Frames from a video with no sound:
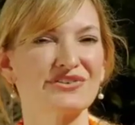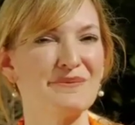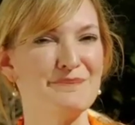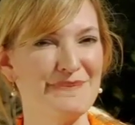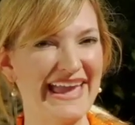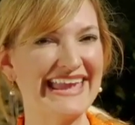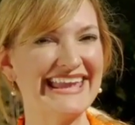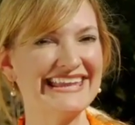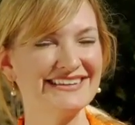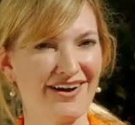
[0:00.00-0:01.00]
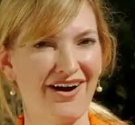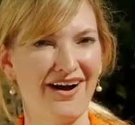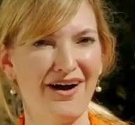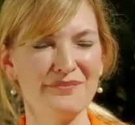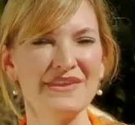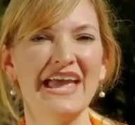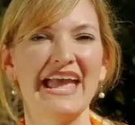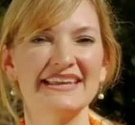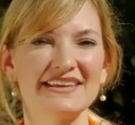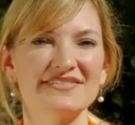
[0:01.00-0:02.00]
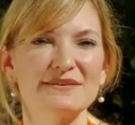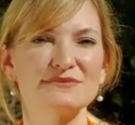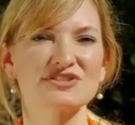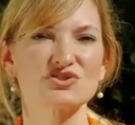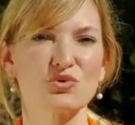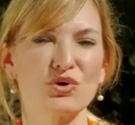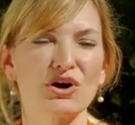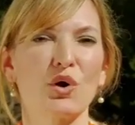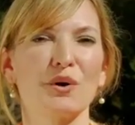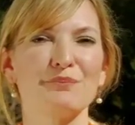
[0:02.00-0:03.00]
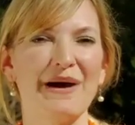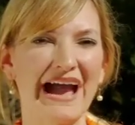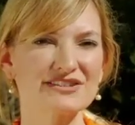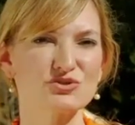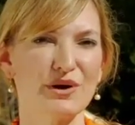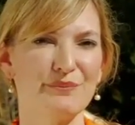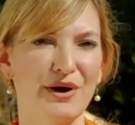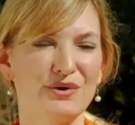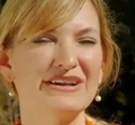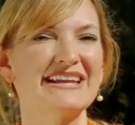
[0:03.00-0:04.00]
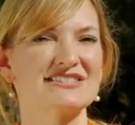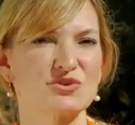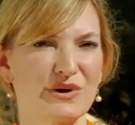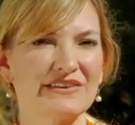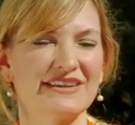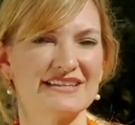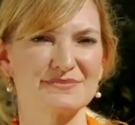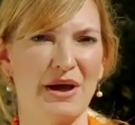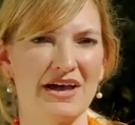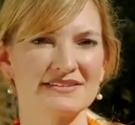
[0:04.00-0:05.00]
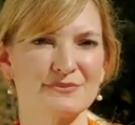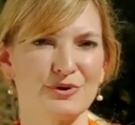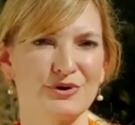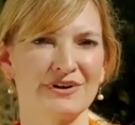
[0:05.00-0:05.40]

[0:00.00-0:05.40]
remain calm and get them to shore or back to a boat as quickly as possible.